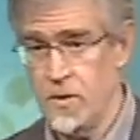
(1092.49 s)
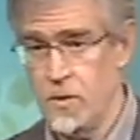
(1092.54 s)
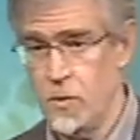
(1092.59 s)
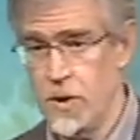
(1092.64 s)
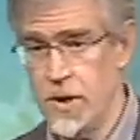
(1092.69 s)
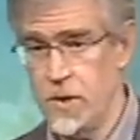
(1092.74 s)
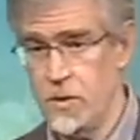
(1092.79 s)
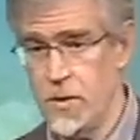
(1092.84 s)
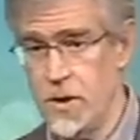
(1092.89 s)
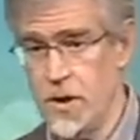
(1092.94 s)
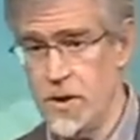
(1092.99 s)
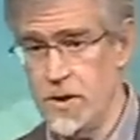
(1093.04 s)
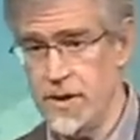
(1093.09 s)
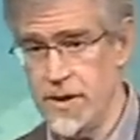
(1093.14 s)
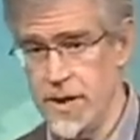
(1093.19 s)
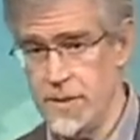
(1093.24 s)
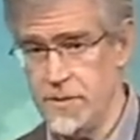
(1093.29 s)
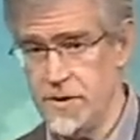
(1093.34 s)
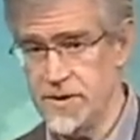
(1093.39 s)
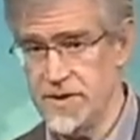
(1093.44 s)
we were
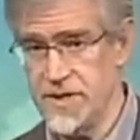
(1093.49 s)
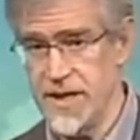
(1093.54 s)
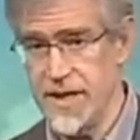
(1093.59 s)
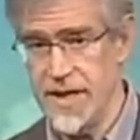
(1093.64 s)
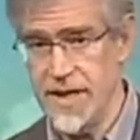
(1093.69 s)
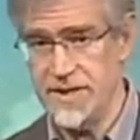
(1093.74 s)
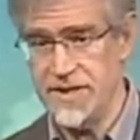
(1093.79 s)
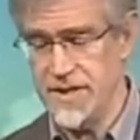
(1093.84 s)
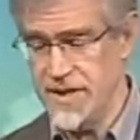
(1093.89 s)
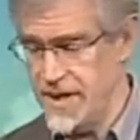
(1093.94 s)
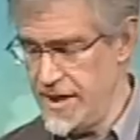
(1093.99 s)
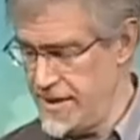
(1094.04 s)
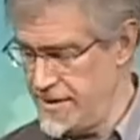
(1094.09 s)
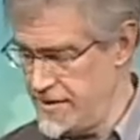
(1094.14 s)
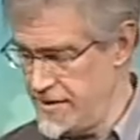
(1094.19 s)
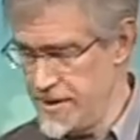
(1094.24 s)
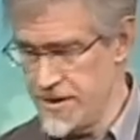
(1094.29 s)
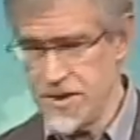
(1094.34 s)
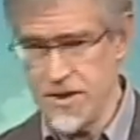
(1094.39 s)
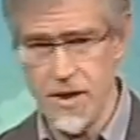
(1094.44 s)
all able to get
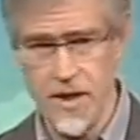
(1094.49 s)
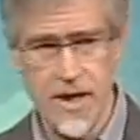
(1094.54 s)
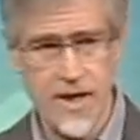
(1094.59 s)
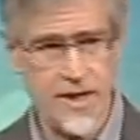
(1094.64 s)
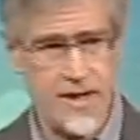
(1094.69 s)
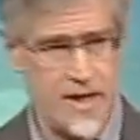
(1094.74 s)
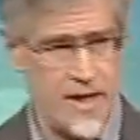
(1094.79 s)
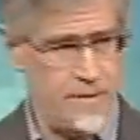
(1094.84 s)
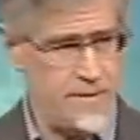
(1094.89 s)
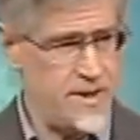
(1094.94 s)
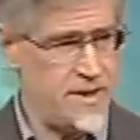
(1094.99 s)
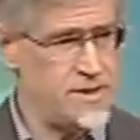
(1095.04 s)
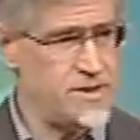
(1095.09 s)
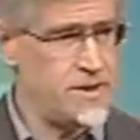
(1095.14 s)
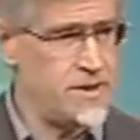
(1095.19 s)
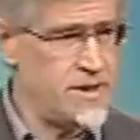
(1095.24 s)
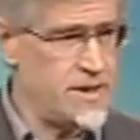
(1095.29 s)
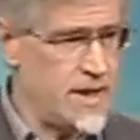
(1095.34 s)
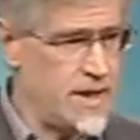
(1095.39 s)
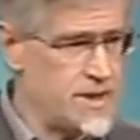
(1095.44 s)
together and talk, and I
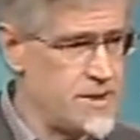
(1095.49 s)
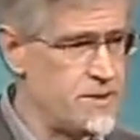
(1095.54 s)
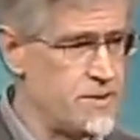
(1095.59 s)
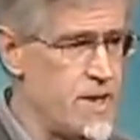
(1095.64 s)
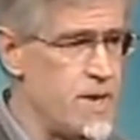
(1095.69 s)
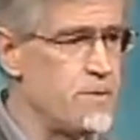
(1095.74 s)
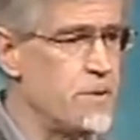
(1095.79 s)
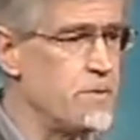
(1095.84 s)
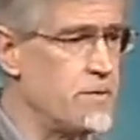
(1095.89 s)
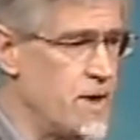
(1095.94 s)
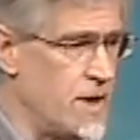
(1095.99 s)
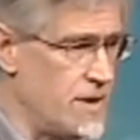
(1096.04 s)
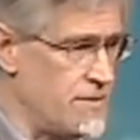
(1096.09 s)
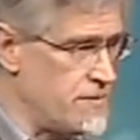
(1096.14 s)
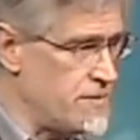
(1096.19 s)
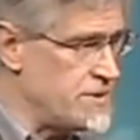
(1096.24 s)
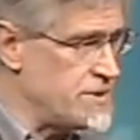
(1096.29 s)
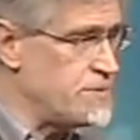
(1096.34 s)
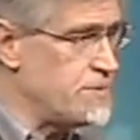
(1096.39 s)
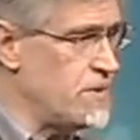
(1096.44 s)
mentioned Dr. Abram
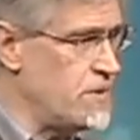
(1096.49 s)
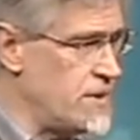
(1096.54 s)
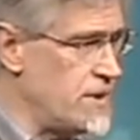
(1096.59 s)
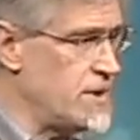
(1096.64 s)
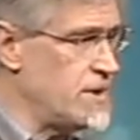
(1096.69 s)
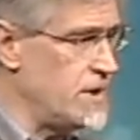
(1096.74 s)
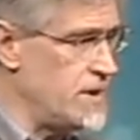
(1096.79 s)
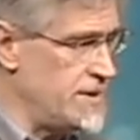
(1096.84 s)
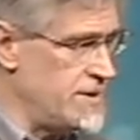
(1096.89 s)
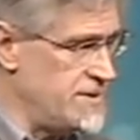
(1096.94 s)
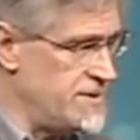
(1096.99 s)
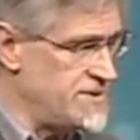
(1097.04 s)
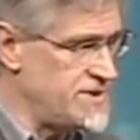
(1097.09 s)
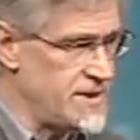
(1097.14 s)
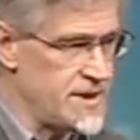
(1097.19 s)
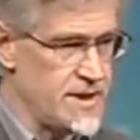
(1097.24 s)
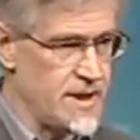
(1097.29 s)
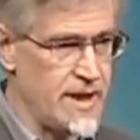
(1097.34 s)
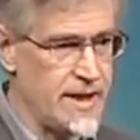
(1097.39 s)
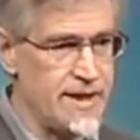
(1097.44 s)
Hoffer's protocol
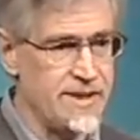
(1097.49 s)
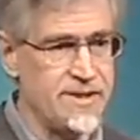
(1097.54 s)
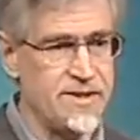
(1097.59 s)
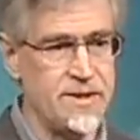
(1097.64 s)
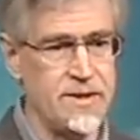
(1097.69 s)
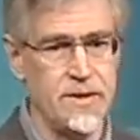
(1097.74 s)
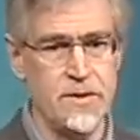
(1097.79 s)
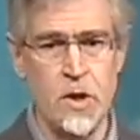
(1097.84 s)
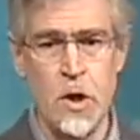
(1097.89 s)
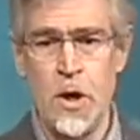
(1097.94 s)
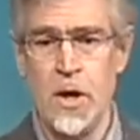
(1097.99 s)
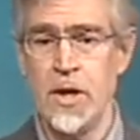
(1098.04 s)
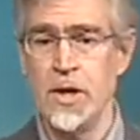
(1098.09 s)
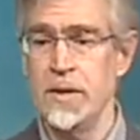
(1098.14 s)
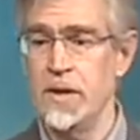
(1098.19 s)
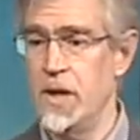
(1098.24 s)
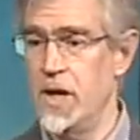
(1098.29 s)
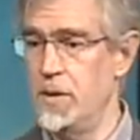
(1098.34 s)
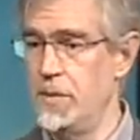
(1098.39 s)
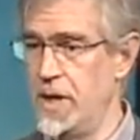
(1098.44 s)
using niacin,
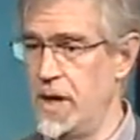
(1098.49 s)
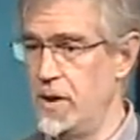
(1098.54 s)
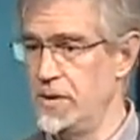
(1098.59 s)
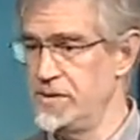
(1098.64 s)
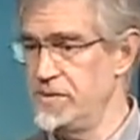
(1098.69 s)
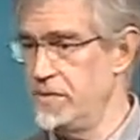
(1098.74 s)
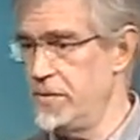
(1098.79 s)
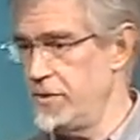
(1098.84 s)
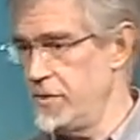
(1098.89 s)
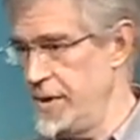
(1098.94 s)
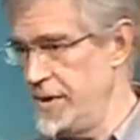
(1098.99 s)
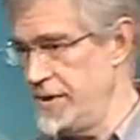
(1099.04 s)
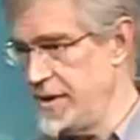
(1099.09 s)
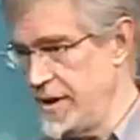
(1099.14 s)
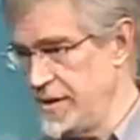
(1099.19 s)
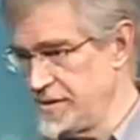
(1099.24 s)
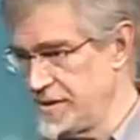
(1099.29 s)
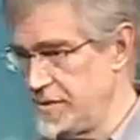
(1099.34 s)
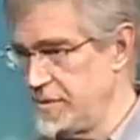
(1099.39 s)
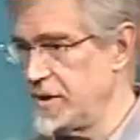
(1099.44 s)
about
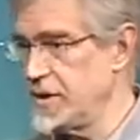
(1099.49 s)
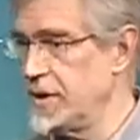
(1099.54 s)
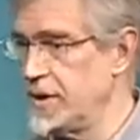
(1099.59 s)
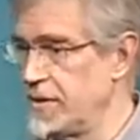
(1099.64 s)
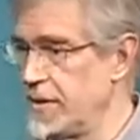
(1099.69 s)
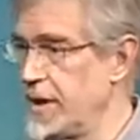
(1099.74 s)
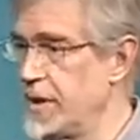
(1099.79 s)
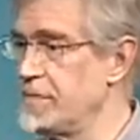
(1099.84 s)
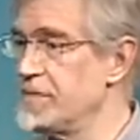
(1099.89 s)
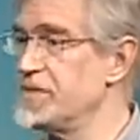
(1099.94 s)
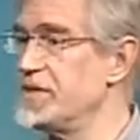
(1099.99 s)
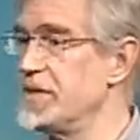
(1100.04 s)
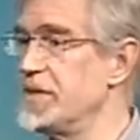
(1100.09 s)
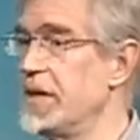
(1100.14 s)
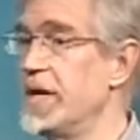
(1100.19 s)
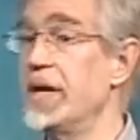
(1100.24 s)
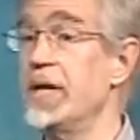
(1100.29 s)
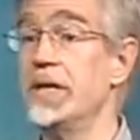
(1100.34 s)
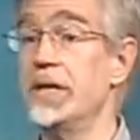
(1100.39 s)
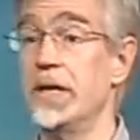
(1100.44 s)
3,000 milligrams a
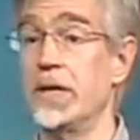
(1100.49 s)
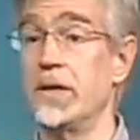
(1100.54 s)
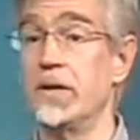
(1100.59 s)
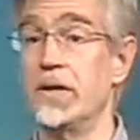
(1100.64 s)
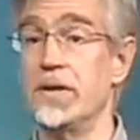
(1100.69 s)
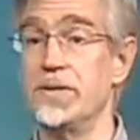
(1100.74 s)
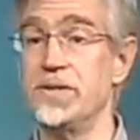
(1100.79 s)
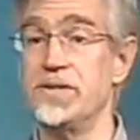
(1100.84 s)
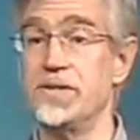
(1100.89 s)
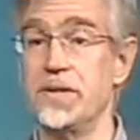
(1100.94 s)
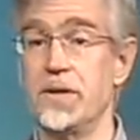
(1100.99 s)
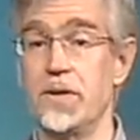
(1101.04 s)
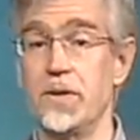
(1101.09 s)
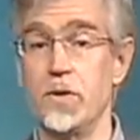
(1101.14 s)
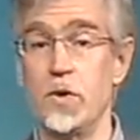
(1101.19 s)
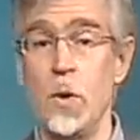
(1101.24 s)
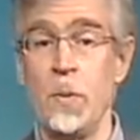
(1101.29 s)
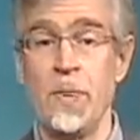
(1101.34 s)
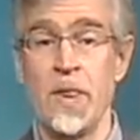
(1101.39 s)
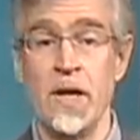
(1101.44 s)
day, and
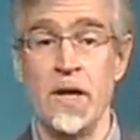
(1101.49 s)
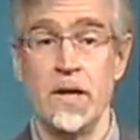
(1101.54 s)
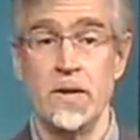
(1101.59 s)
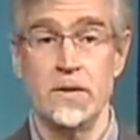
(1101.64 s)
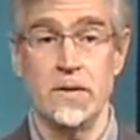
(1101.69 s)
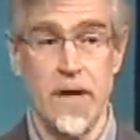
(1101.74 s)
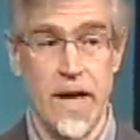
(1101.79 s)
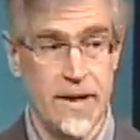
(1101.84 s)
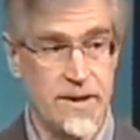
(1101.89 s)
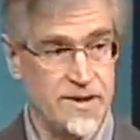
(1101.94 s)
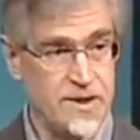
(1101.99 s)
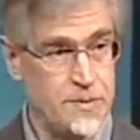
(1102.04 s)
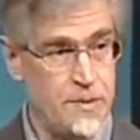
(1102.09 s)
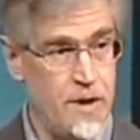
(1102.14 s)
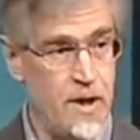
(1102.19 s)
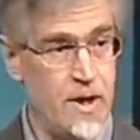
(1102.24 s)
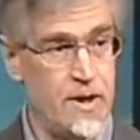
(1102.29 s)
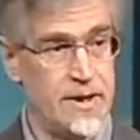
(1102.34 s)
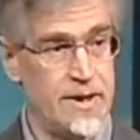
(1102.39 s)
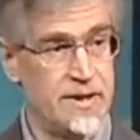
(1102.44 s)
also Linus
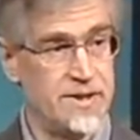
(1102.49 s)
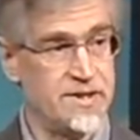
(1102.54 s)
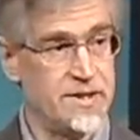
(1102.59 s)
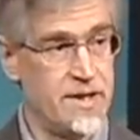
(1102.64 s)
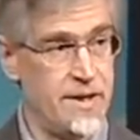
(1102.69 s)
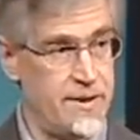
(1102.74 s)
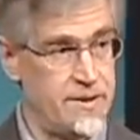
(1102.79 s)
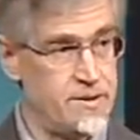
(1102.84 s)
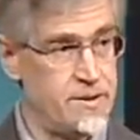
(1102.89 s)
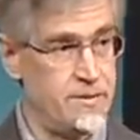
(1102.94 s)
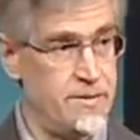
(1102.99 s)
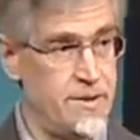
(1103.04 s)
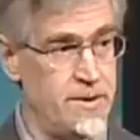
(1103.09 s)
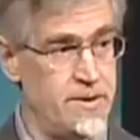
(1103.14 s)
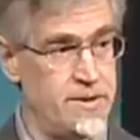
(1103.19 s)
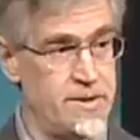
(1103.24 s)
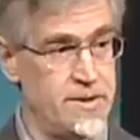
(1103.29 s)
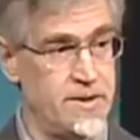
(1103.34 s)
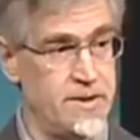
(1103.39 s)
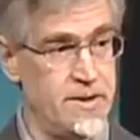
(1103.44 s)
Pauling's
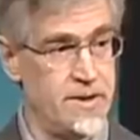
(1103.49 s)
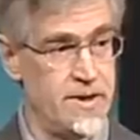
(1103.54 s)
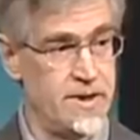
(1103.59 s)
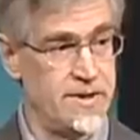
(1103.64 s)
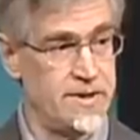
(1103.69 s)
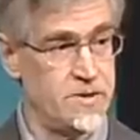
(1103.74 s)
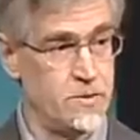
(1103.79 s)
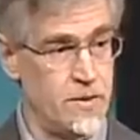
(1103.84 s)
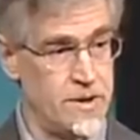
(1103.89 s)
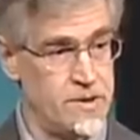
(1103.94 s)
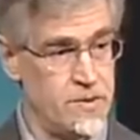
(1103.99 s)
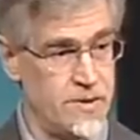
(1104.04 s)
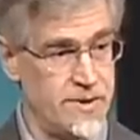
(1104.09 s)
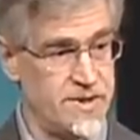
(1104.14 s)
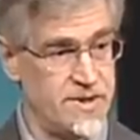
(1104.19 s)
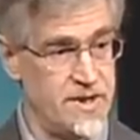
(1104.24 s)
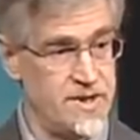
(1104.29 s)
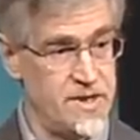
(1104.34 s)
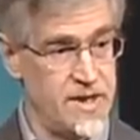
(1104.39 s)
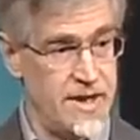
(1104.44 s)
contribution to this, which
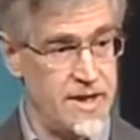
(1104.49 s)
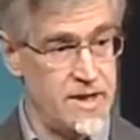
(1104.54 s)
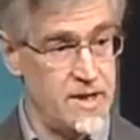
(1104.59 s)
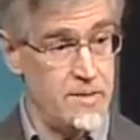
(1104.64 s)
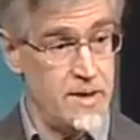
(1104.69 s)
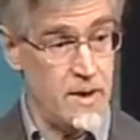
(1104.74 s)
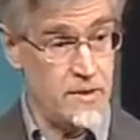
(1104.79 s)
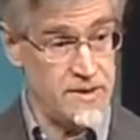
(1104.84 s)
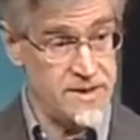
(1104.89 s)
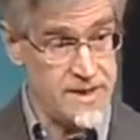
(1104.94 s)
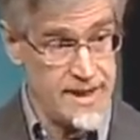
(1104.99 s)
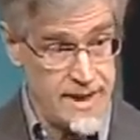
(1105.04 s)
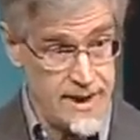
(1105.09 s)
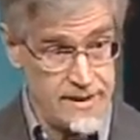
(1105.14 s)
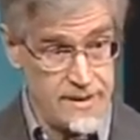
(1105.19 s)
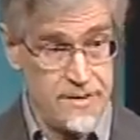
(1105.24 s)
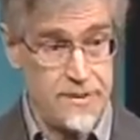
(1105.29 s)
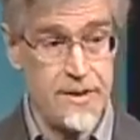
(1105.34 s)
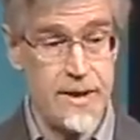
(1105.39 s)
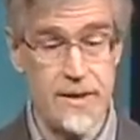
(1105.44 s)
was to take about
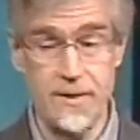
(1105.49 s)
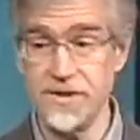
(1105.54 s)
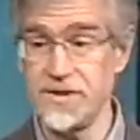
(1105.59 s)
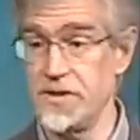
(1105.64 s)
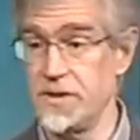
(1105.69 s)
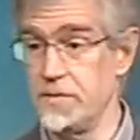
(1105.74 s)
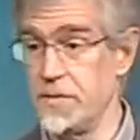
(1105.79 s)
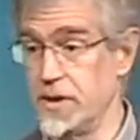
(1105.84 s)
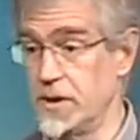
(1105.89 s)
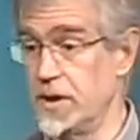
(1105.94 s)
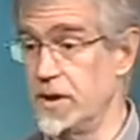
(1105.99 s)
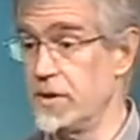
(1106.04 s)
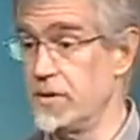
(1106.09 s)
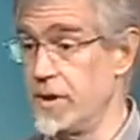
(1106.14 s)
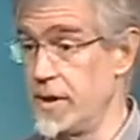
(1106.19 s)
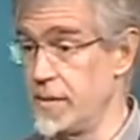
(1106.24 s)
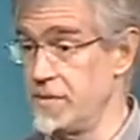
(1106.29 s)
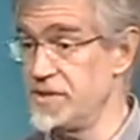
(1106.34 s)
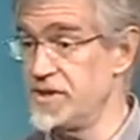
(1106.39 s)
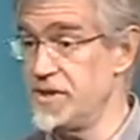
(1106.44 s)
10,000
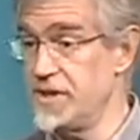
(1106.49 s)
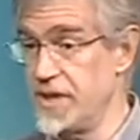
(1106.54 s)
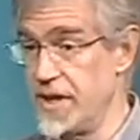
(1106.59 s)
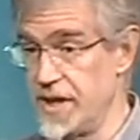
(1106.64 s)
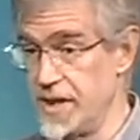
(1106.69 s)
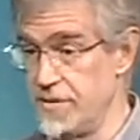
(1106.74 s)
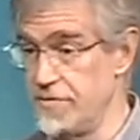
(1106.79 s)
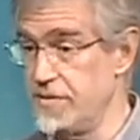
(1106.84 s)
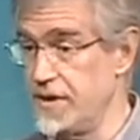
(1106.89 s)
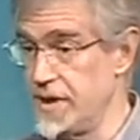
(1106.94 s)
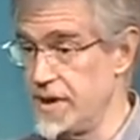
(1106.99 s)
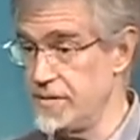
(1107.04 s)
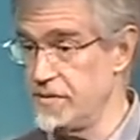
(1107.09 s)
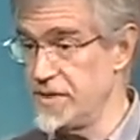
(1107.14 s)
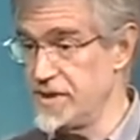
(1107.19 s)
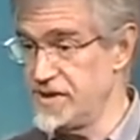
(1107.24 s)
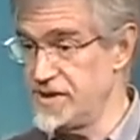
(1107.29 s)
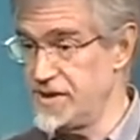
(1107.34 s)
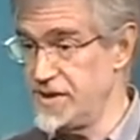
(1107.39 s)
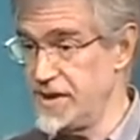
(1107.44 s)
milligrams a day of
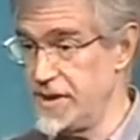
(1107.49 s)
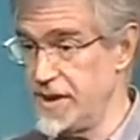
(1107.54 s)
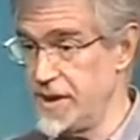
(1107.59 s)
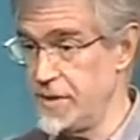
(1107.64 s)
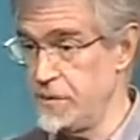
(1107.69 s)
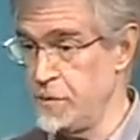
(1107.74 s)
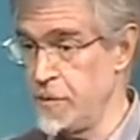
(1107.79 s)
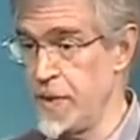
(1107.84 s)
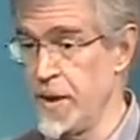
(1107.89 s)
vitamin C.